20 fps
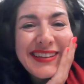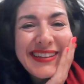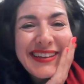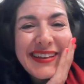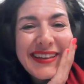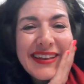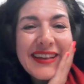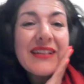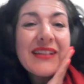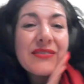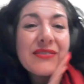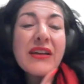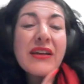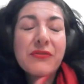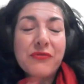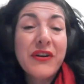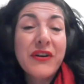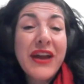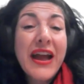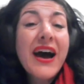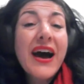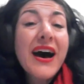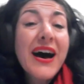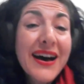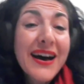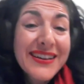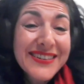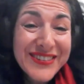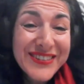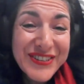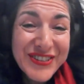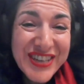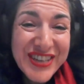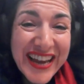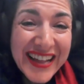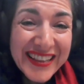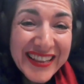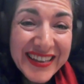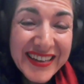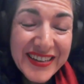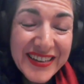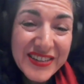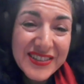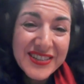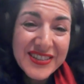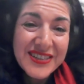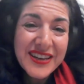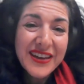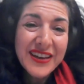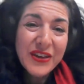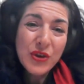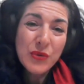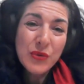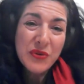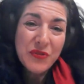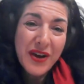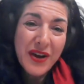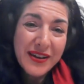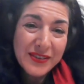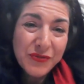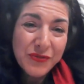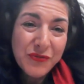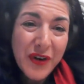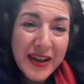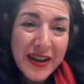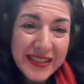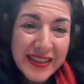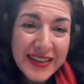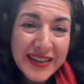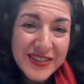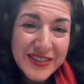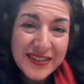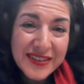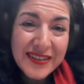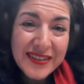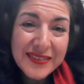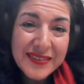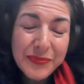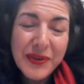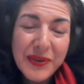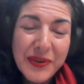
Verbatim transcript: it's it's very hard to challenge human rights violations.